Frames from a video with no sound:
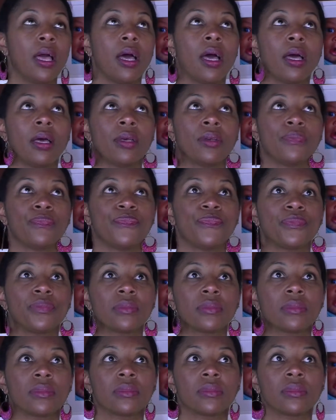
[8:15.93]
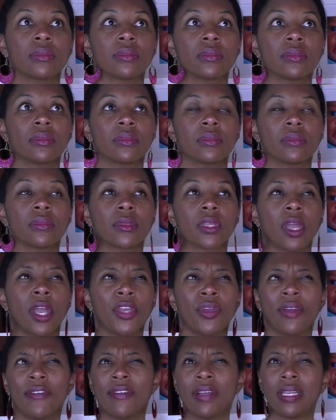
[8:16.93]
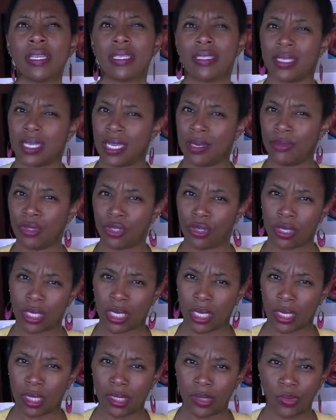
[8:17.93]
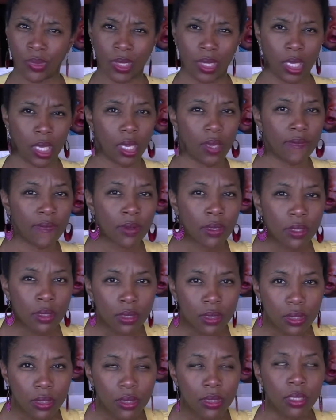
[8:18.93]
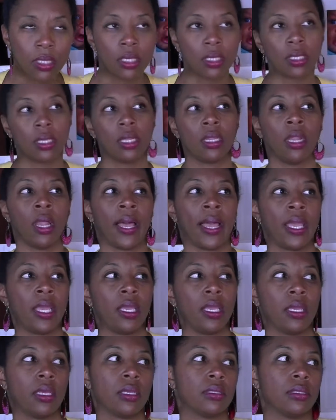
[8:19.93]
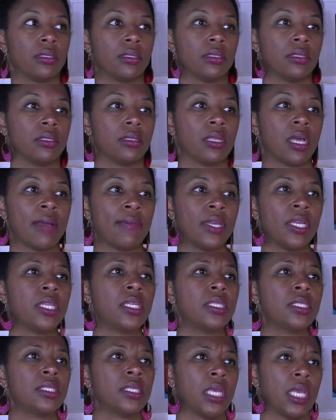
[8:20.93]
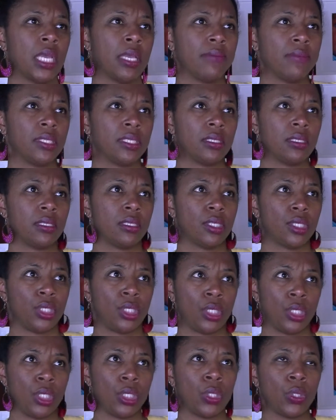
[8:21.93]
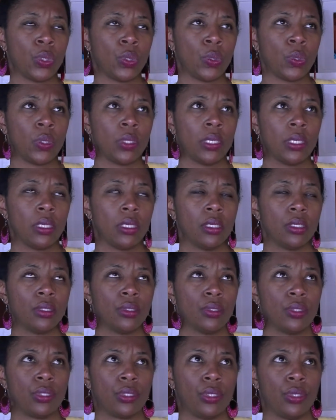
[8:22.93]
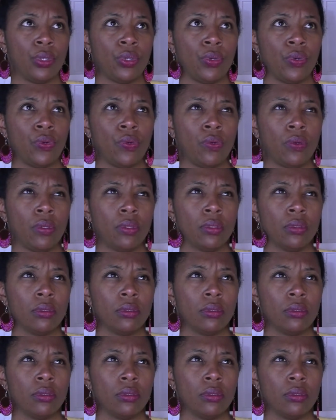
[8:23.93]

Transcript: are you ever going to tempt your kids with evil? Like, I'm going to tempt you to